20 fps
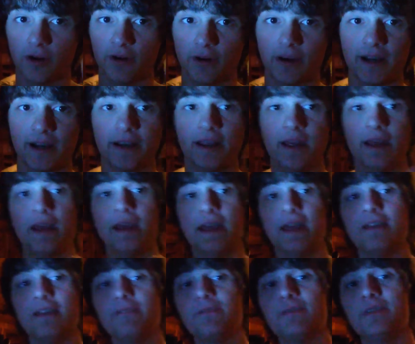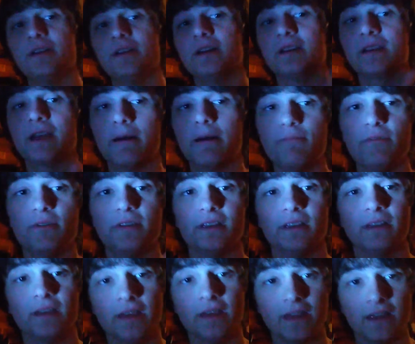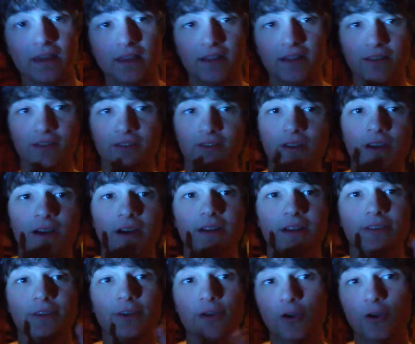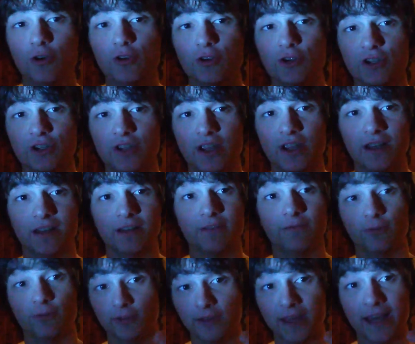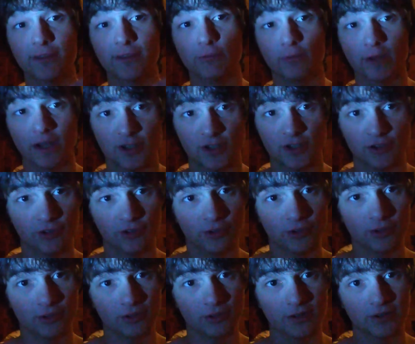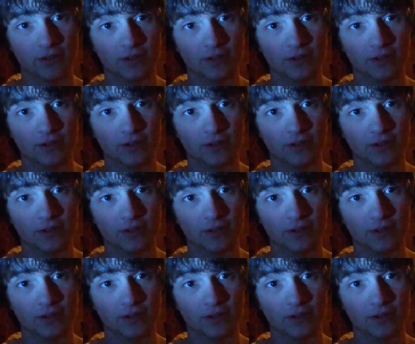All right. If the company is negotiating for less wages,